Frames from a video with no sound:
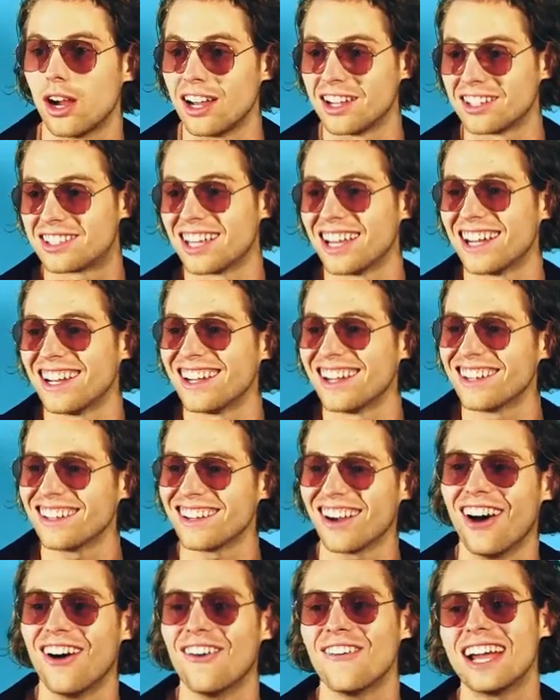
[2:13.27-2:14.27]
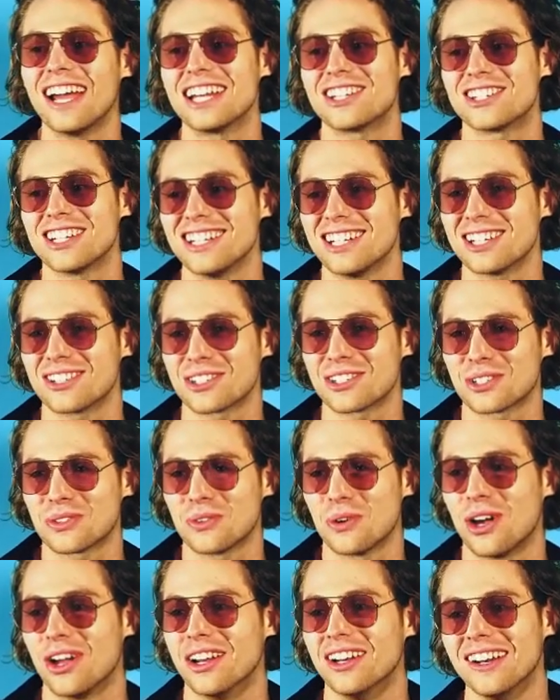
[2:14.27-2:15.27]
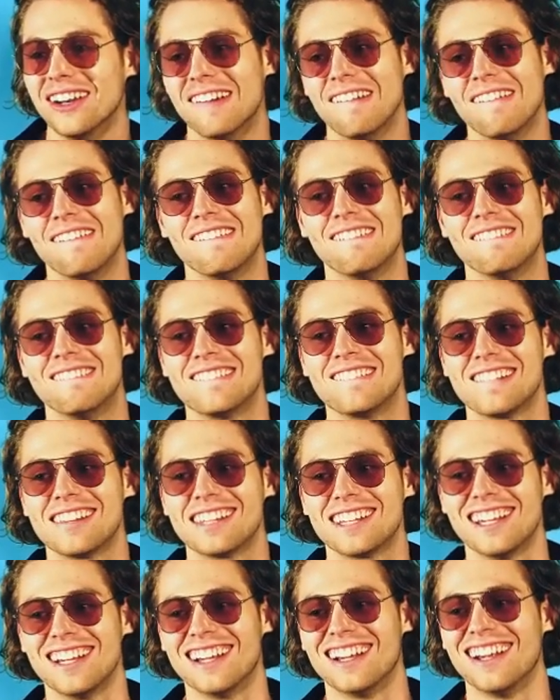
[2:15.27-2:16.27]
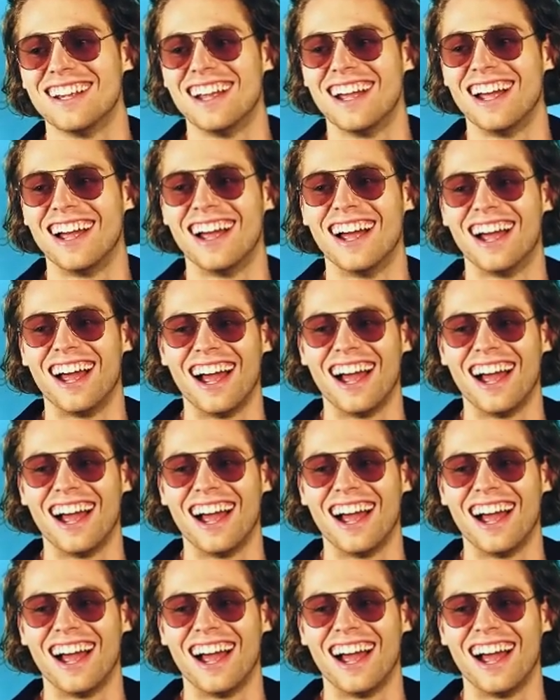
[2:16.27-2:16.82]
oh wait, genius is the word. I guess we can do it.